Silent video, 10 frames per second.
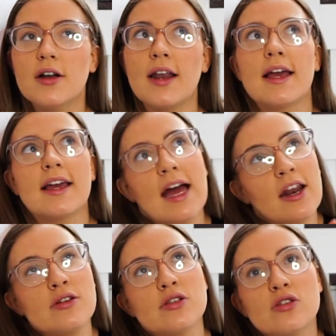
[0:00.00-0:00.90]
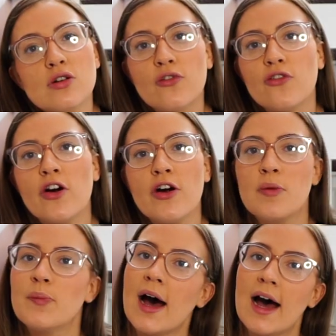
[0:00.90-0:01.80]
like get loads of stuff for her
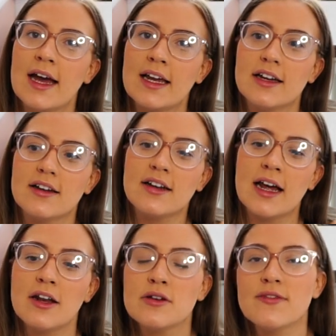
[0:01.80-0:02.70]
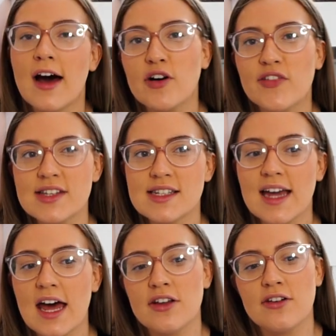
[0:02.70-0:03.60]
and buy like loads of outfits
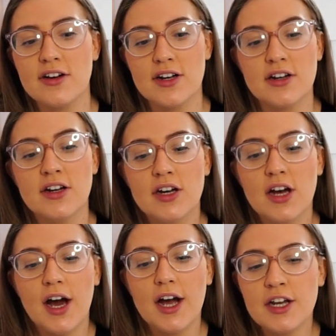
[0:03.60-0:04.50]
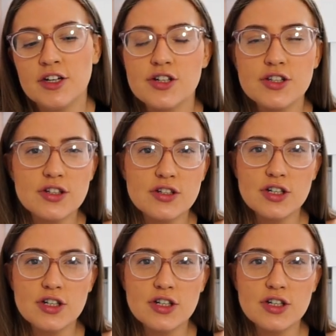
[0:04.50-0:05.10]
together and and you just